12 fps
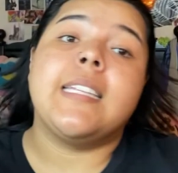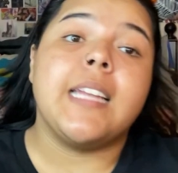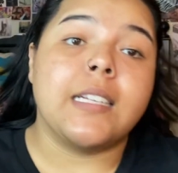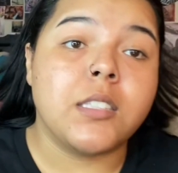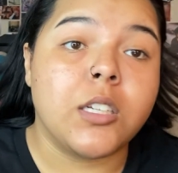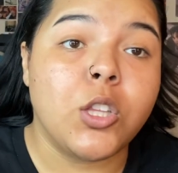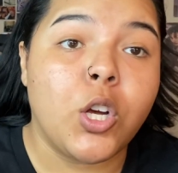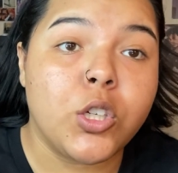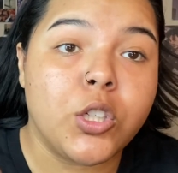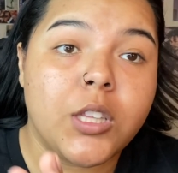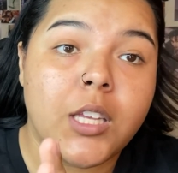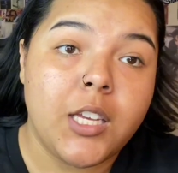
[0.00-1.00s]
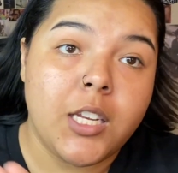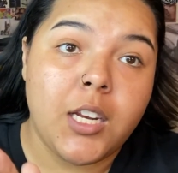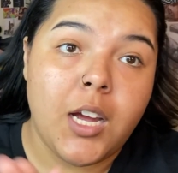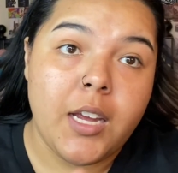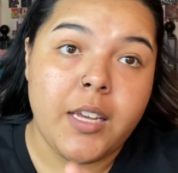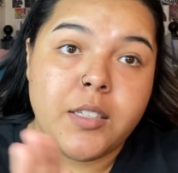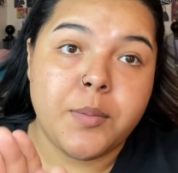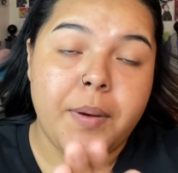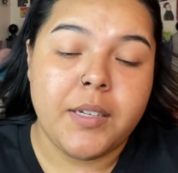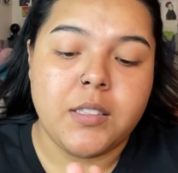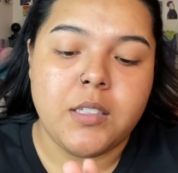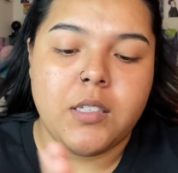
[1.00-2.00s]
That took longer than I
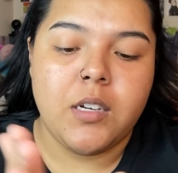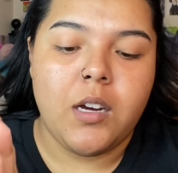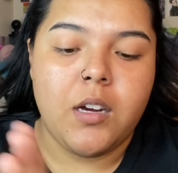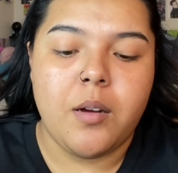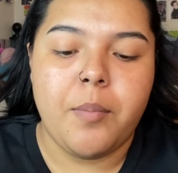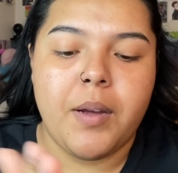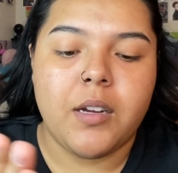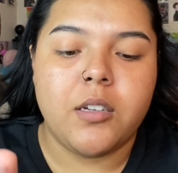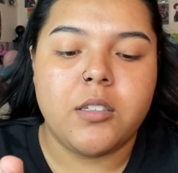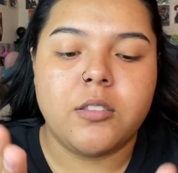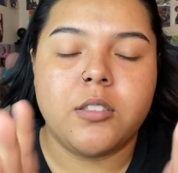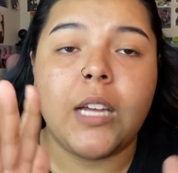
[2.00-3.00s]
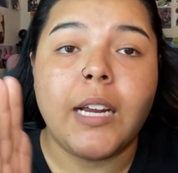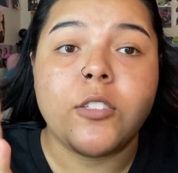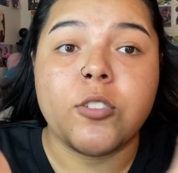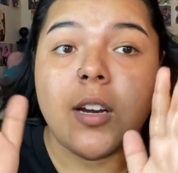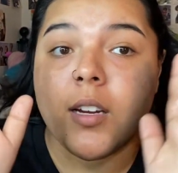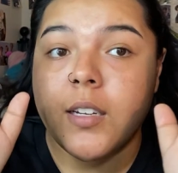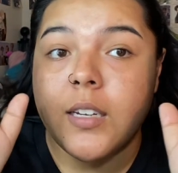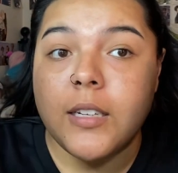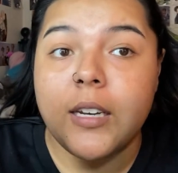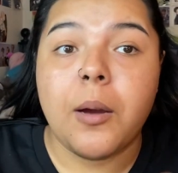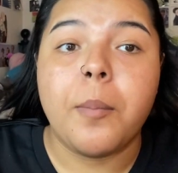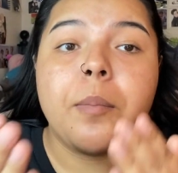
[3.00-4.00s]
expected. I got sidetracked.
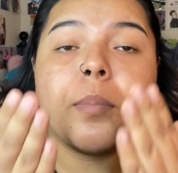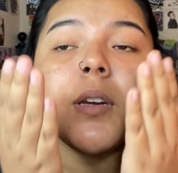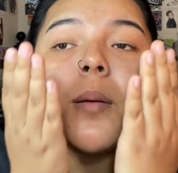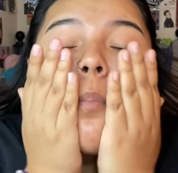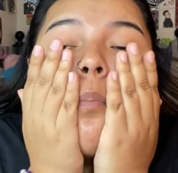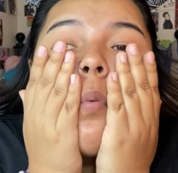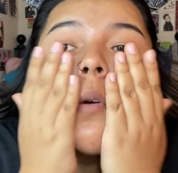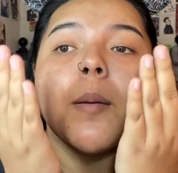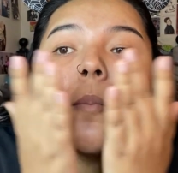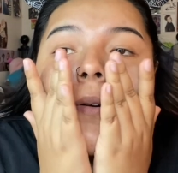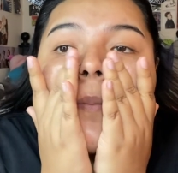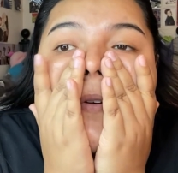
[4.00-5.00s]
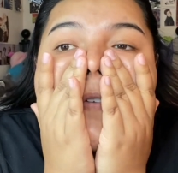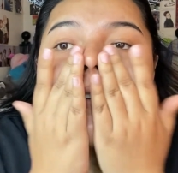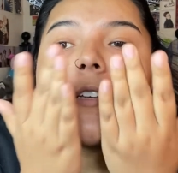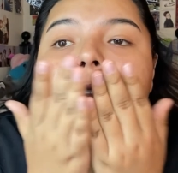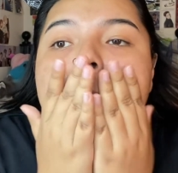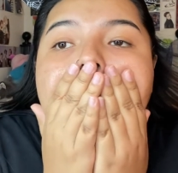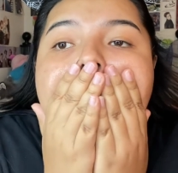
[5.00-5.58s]
Now I'm putting primer on my face.